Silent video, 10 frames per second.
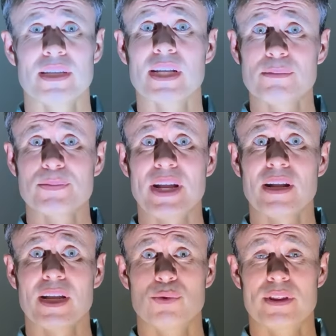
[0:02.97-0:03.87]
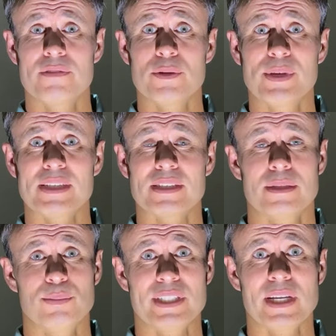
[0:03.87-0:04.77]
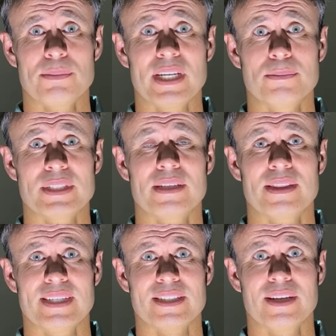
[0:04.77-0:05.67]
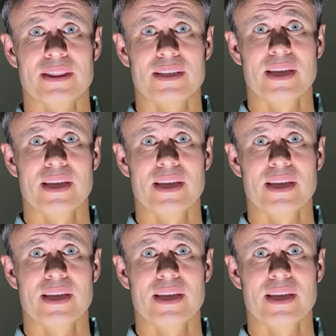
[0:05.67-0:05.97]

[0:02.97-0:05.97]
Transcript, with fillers: it comes back on within a few minutes, but sometimes that's not the